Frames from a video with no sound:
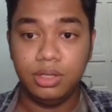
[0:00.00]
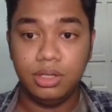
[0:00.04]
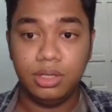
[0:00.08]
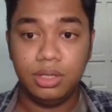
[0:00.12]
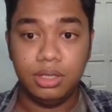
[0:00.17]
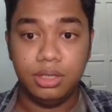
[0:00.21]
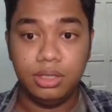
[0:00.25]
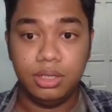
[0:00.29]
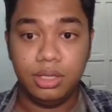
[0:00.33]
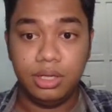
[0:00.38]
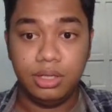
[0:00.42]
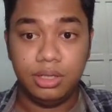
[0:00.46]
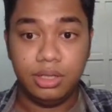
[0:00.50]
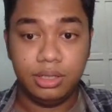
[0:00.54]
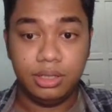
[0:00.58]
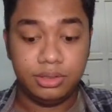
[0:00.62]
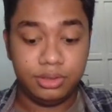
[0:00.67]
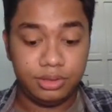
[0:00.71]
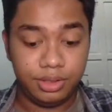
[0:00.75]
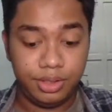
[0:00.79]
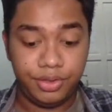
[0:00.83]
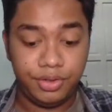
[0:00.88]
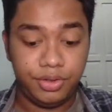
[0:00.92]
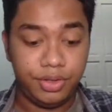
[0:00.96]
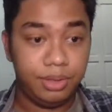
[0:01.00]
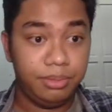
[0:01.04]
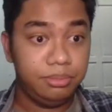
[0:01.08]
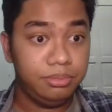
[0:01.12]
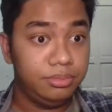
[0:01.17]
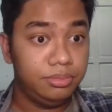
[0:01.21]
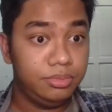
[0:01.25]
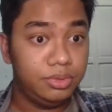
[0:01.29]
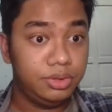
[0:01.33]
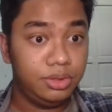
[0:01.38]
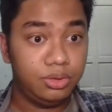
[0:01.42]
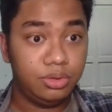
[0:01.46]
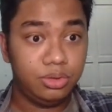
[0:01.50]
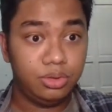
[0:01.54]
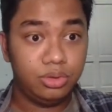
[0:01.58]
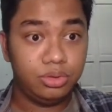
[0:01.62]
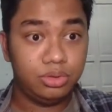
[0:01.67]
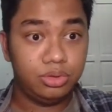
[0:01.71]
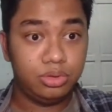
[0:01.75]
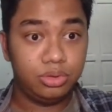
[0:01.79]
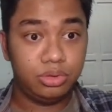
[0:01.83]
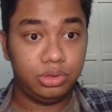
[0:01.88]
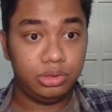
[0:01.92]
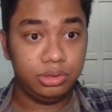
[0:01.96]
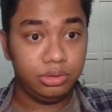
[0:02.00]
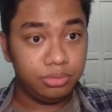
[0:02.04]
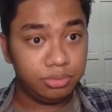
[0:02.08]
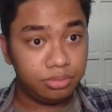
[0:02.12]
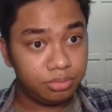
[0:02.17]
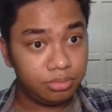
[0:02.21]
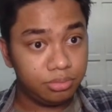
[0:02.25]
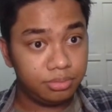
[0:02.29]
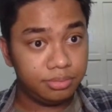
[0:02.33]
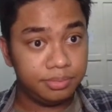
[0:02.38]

and then let's say M02,